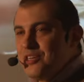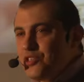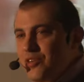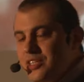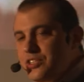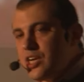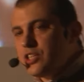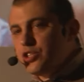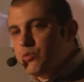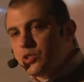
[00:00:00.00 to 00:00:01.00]
so the
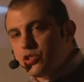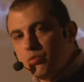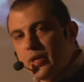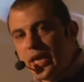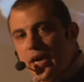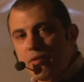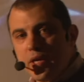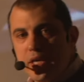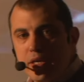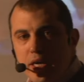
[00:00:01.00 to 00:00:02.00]
discussion was, do we
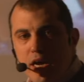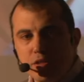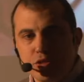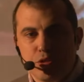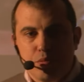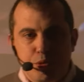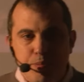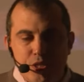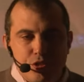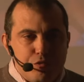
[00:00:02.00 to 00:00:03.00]
carry alt groups?
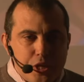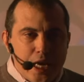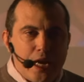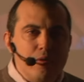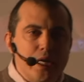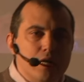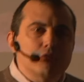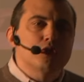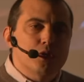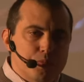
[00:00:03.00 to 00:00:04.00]
Because if we carry
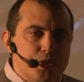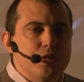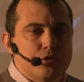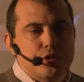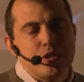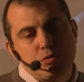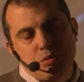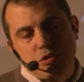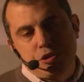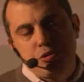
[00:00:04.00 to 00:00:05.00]
alt groups, the internet
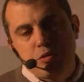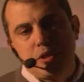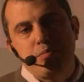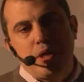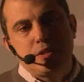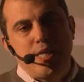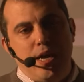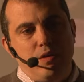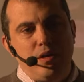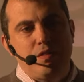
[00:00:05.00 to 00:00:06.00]
will surely melt
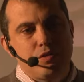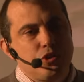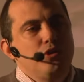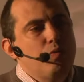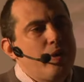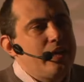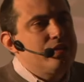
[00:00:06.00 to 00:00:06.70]
down. And there's no way